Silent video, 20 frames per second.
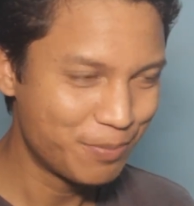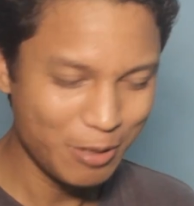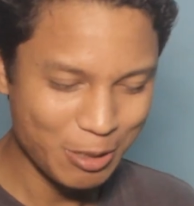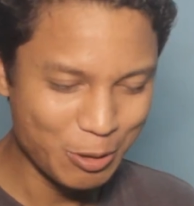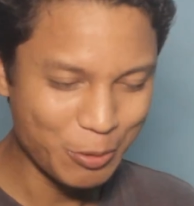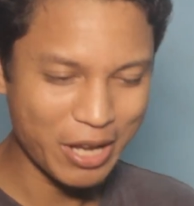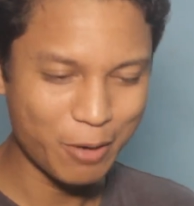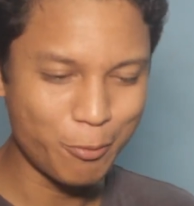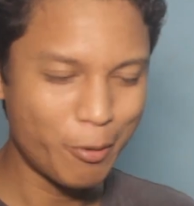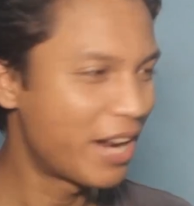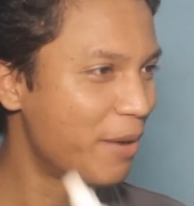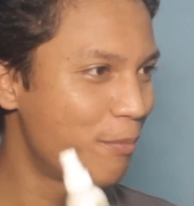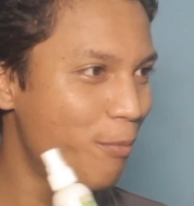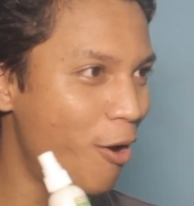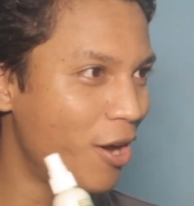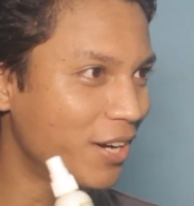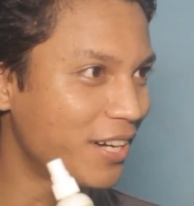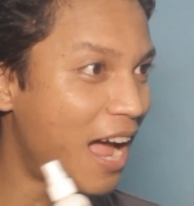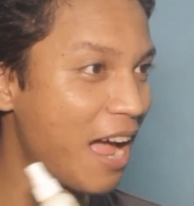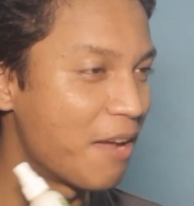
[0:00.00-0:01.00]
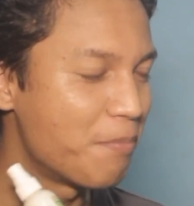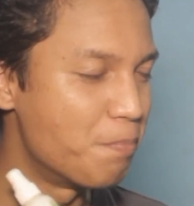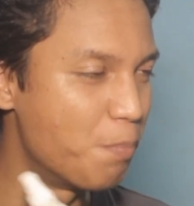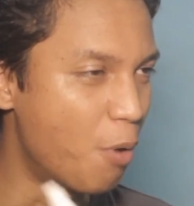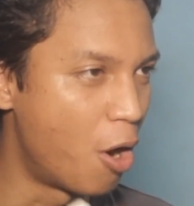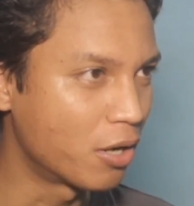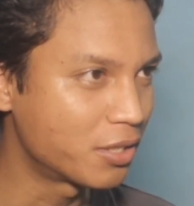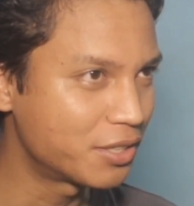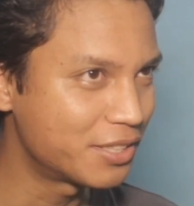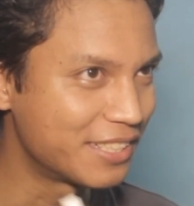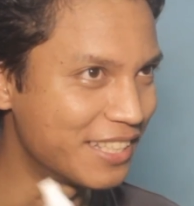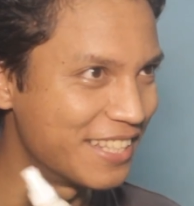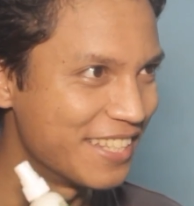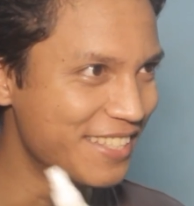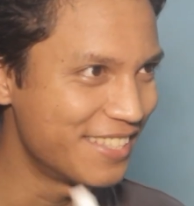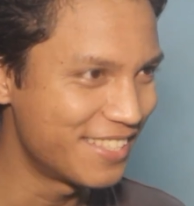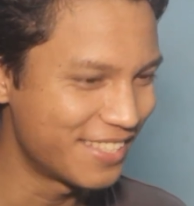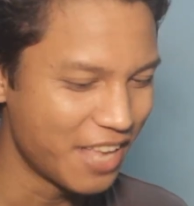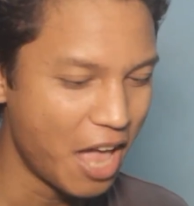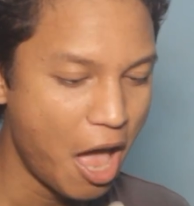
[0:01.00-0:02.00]
Look at what I bought. I bought
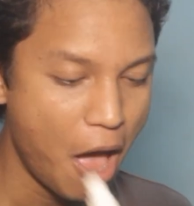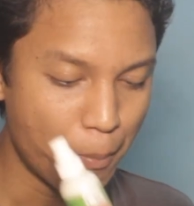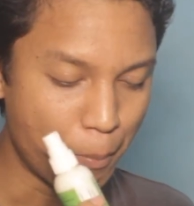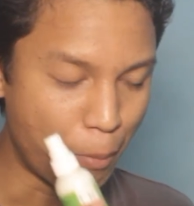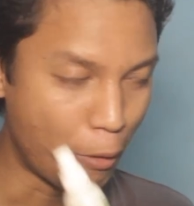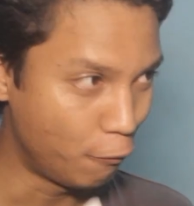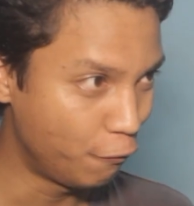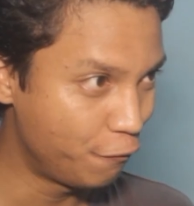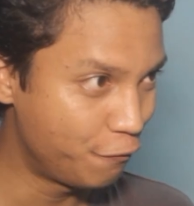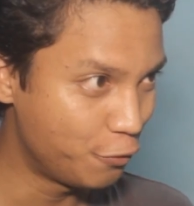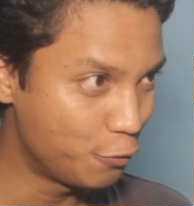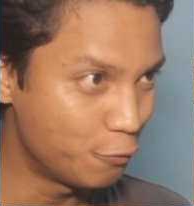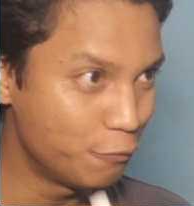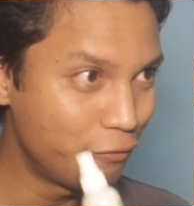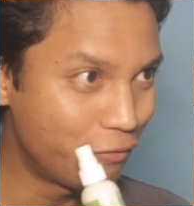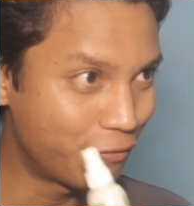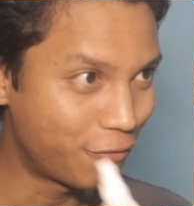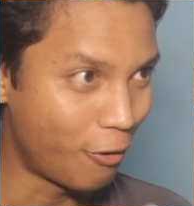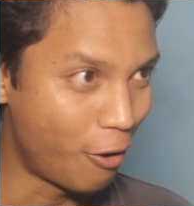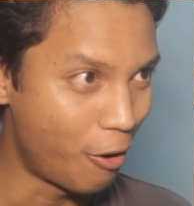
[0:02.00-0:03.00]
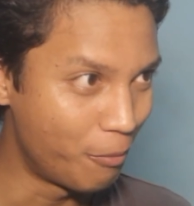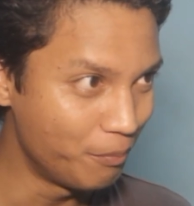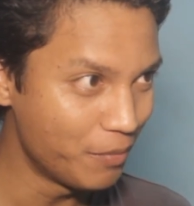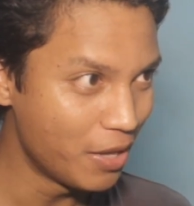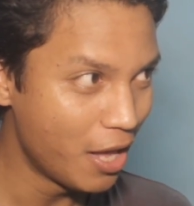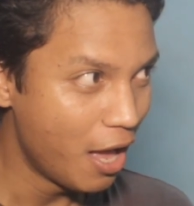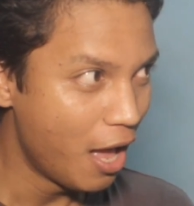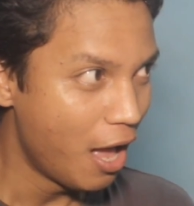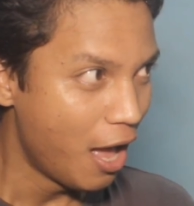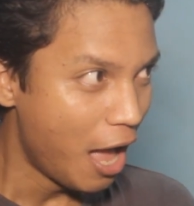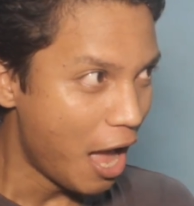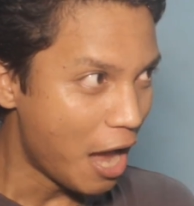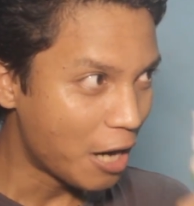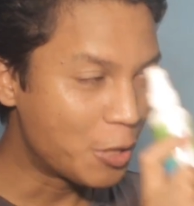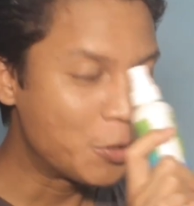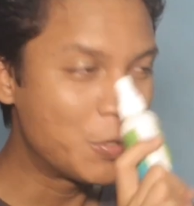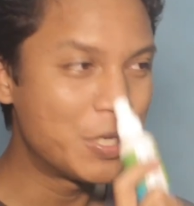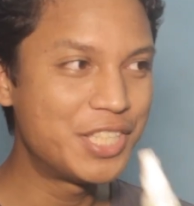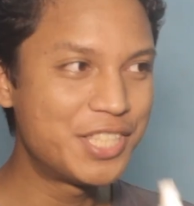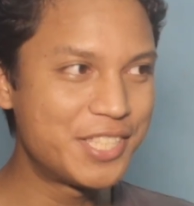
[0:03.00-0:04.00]
this perfume from
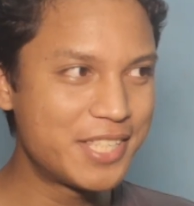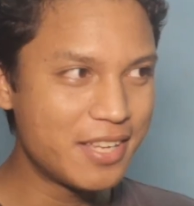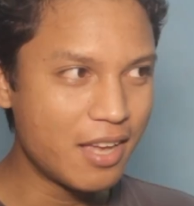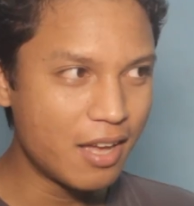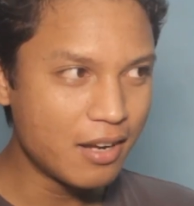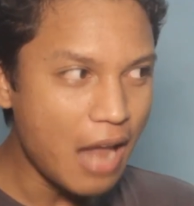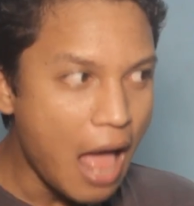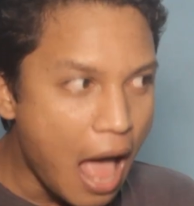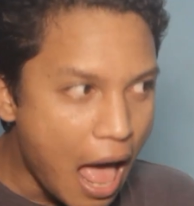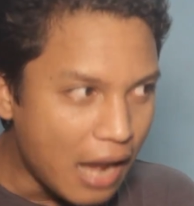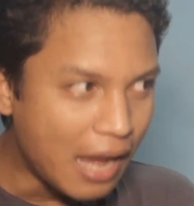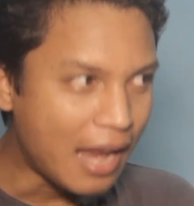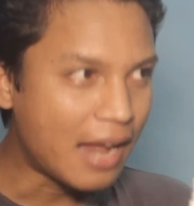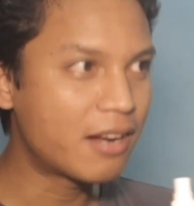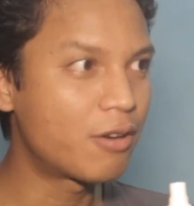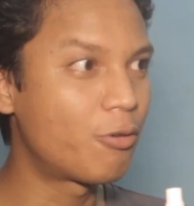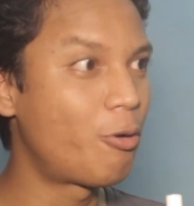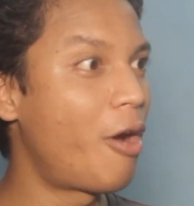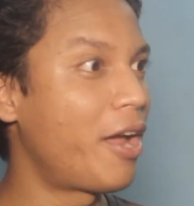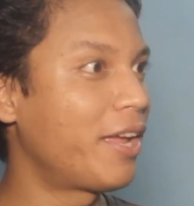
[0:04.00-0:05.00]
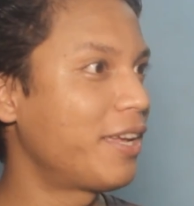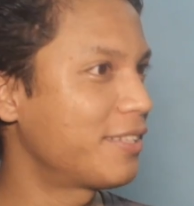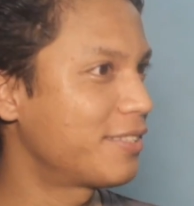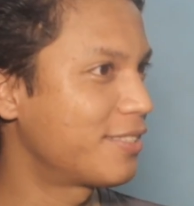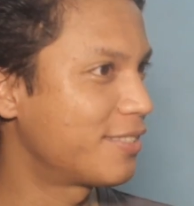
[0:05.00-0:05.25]
Christian Lacroix.